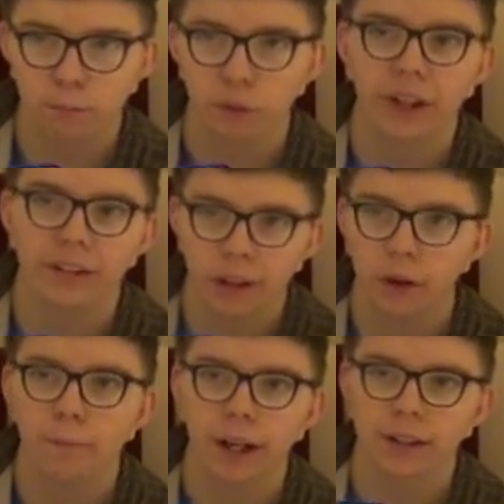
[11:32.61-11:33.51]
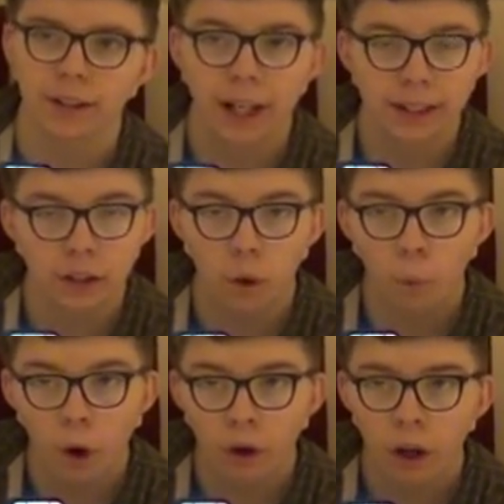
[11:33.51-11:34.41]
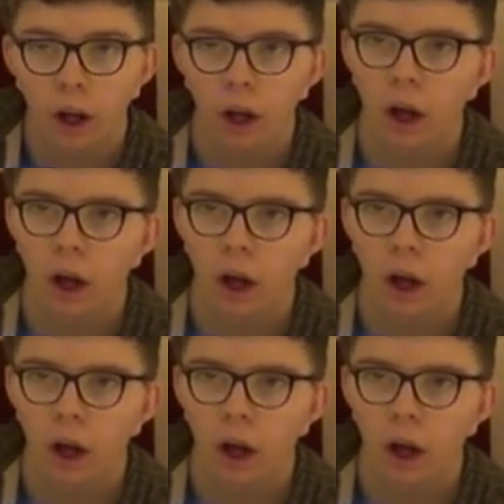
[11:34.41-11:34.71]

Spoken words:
but it sent them back to 1901.